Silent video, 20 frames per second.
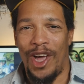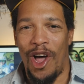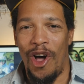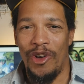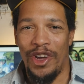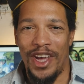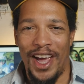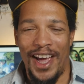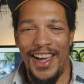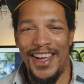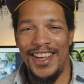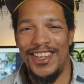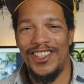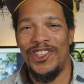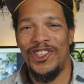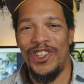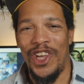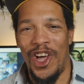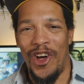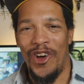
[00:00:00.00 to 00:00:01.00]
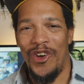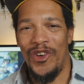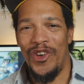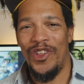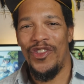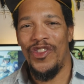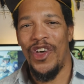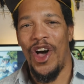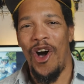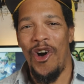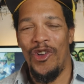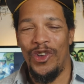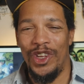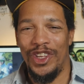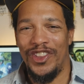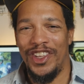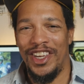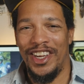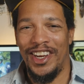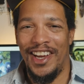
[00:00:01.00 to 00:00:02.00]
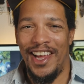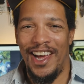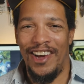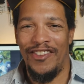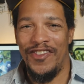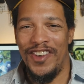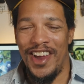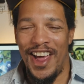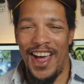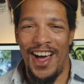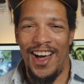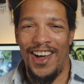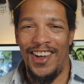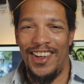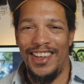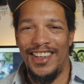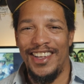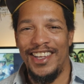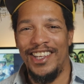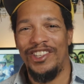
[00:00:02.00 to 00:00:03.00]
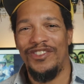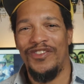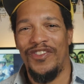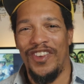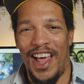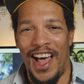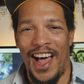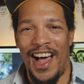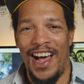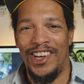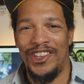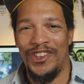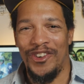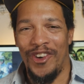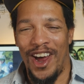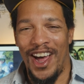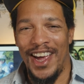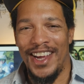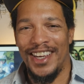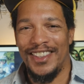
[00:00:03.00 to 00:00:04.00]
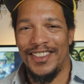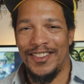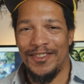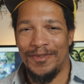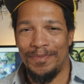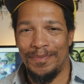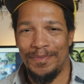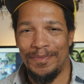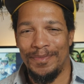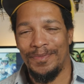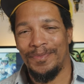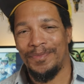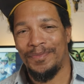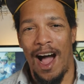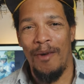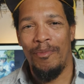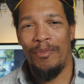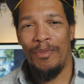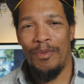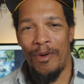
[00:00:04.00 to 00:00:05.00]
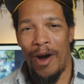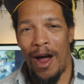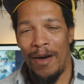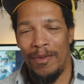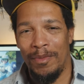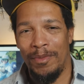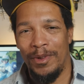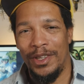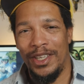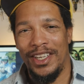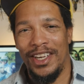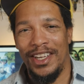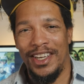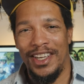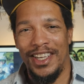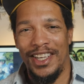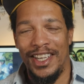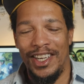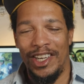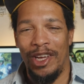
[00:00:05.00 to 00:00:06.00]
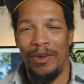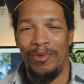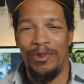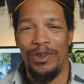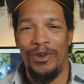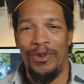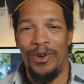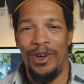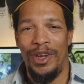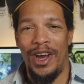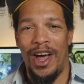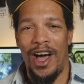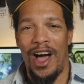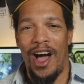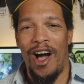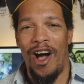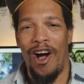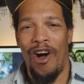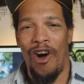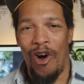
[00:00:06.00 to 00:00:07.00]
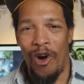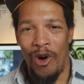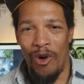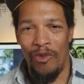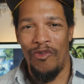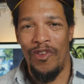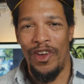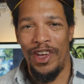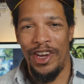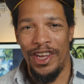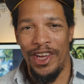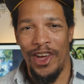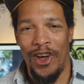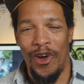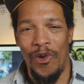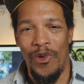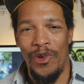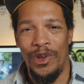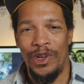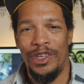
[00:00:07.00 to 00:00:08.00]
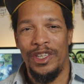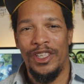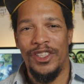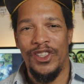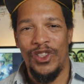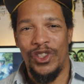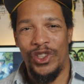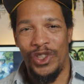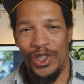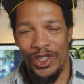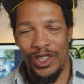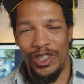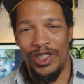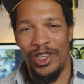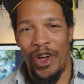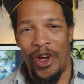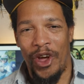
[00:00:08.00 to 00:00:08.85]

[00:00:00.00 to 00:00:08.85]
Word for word: Okay, so the only thing left now is flies, right? I'm probably gonna end up doing a whole video just